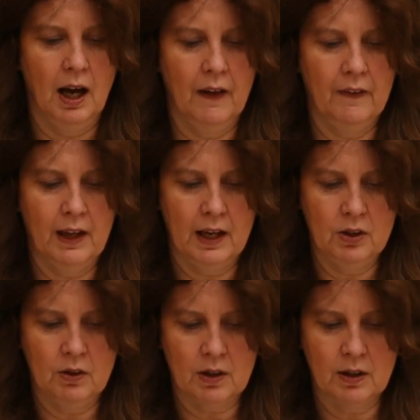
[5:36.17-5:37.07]
And then
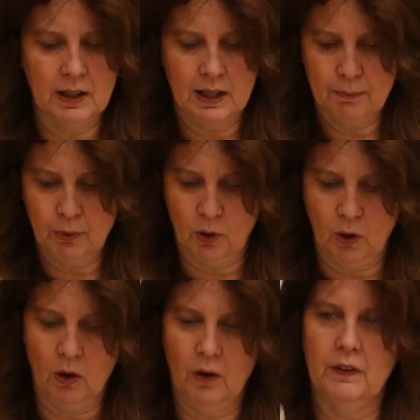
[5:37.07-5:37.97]
you can then
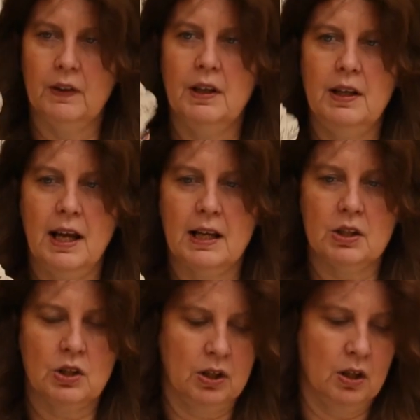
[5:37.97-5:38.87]
put on the
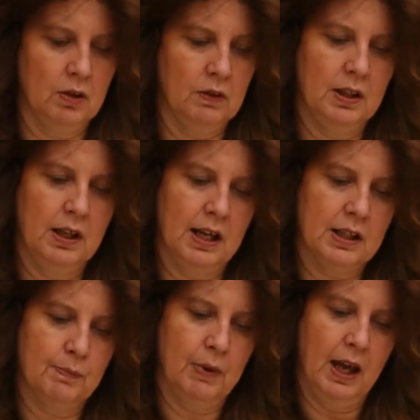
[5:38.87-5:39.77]
next 2, the
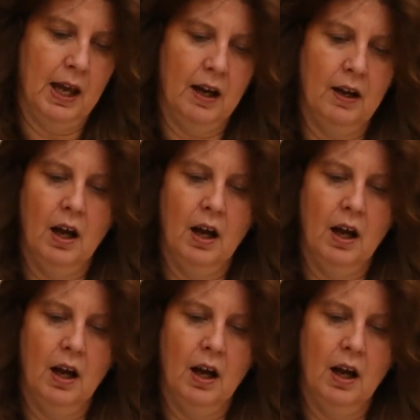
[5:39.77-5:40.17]
next pair,